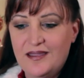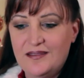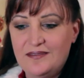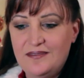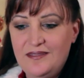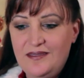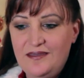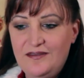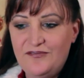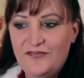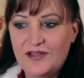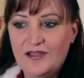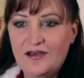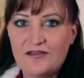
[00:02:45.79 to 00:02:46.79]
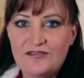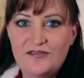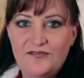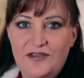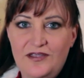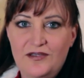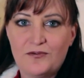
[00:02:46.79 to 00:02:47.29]
and the
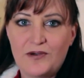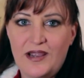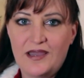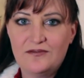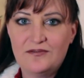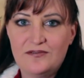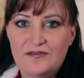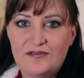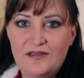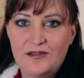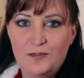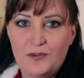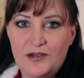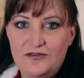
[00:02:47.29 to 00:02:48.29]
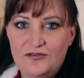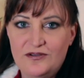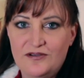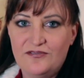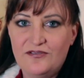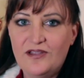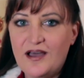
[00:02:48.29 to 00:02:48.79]
philosophy around
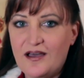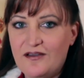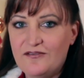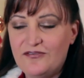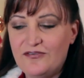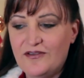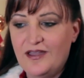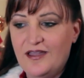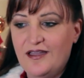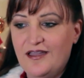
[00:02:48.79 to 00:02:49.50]
Celebration of Love.